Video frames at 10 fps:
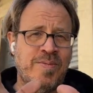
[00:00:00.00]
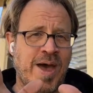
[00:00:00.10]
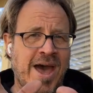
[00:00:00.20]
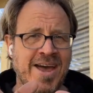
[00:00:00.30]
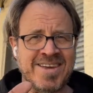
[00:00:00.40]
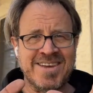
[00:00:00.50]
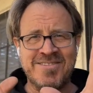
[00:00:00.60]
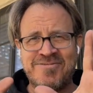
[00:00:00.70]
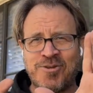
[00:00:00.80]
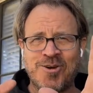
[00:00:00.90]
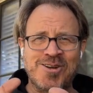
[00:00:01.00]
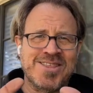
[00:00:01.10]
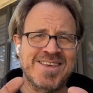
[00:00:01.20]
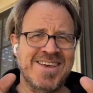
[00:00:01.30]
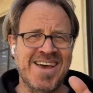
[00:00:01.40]
back and
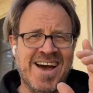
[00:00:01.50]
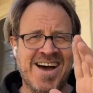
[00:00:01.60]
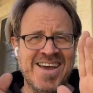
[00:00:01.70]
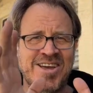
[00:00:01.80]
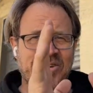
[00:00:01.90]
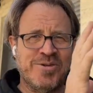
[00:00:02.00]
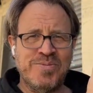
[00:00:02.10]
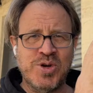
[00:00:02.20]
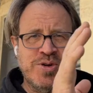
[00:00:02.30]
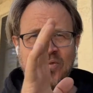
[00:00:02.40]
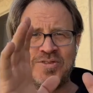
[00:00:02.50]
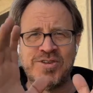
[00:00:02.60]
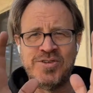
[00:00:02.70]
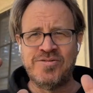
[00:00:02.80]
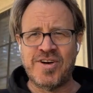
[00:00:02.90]
forth, it'll move
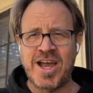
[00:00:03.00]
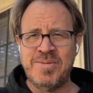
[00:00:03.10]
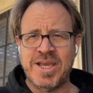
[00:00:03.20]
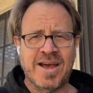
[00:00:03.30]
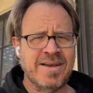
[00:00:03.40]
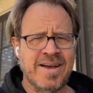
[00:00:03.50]
to find me.